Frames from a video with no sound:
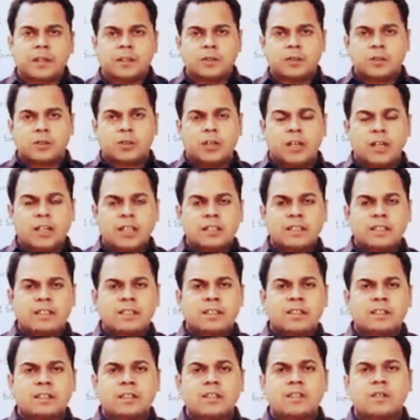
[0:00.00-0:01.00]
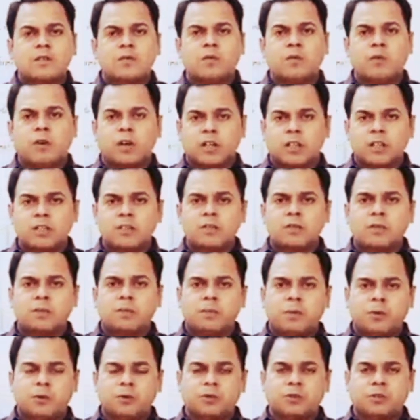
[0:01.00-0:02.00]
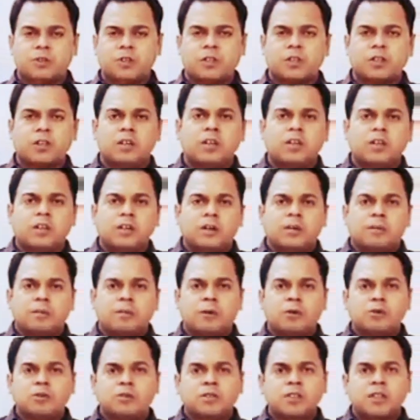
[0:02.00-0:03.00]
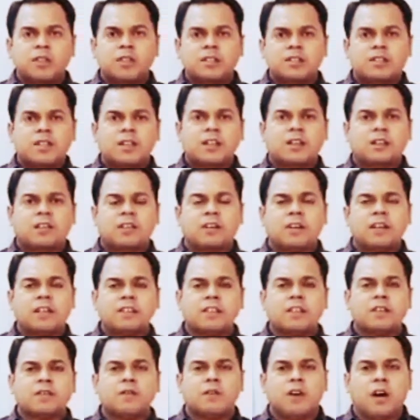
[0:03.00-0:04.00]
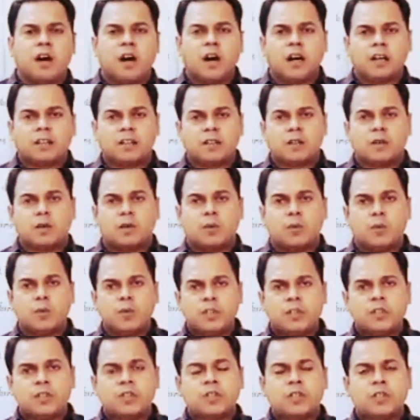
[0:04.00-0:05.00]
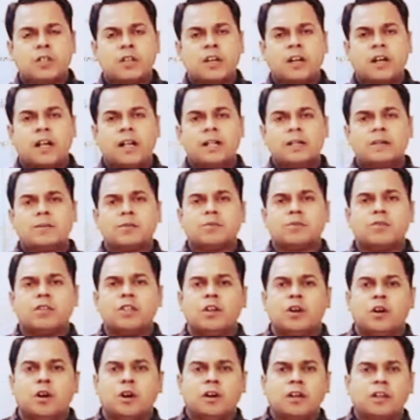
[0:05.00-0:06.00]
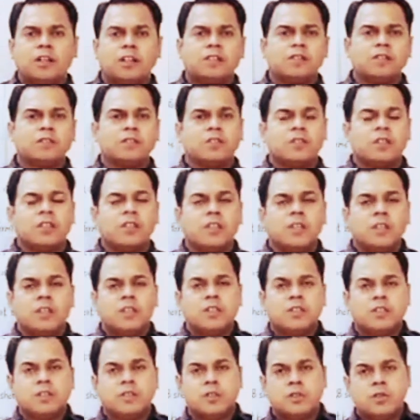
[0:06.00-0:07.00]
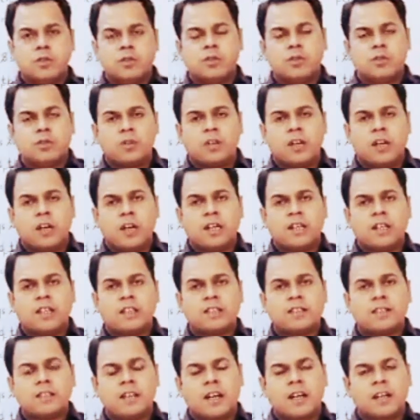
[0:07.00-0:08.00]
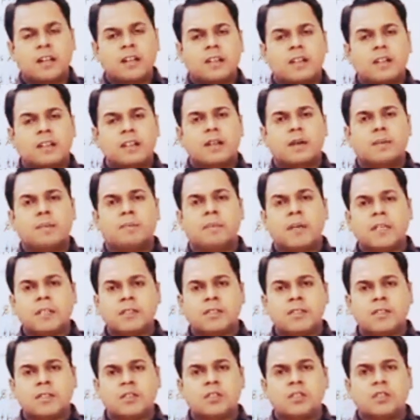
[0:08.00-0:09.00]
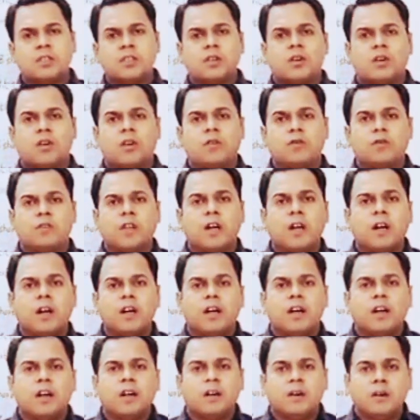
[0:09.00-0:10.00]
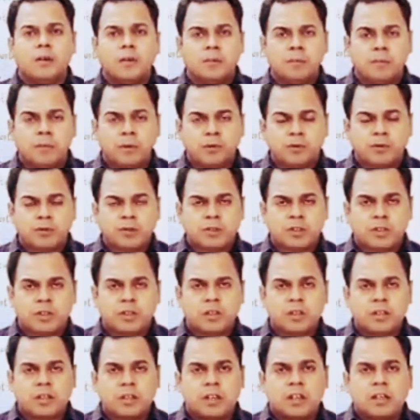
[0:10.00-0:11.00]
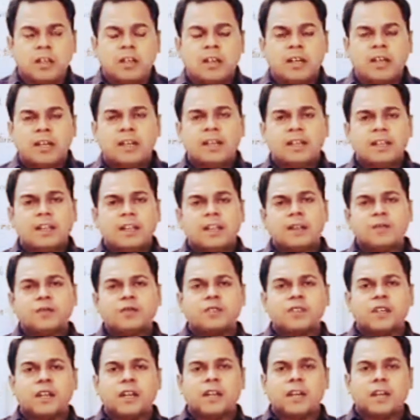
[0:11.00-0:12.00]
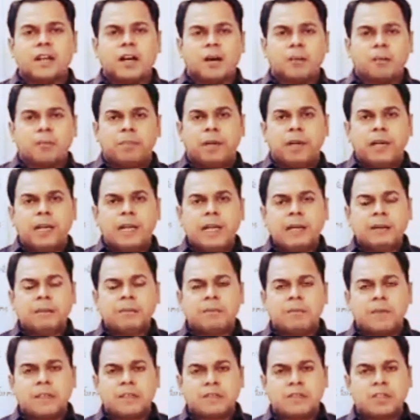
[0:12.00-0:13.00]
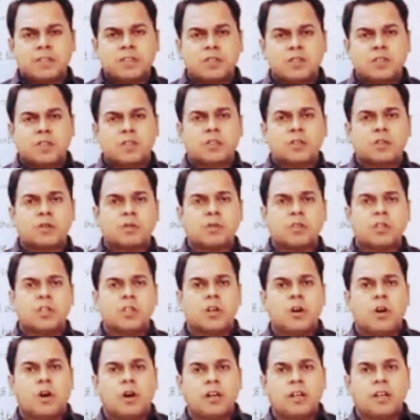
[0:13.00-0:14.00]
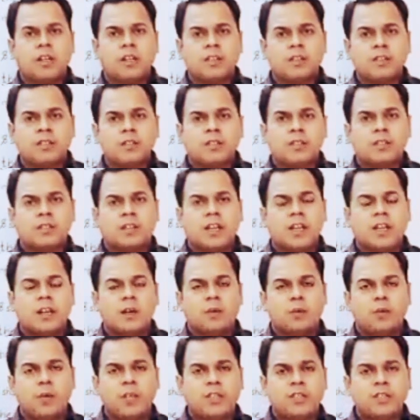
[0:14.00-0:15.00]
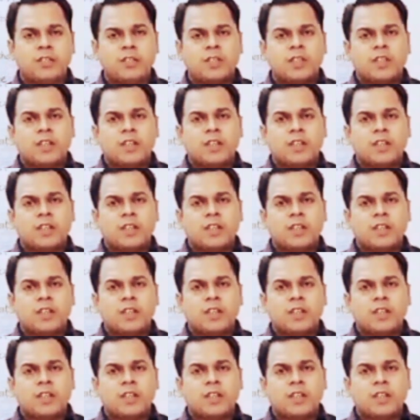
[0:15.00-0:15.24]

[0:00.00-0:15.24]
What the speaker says: So let's discuss what is poster. Poster is a creative art which helps the audience to understand the message of the poster. It gives an appealing message to the audience in which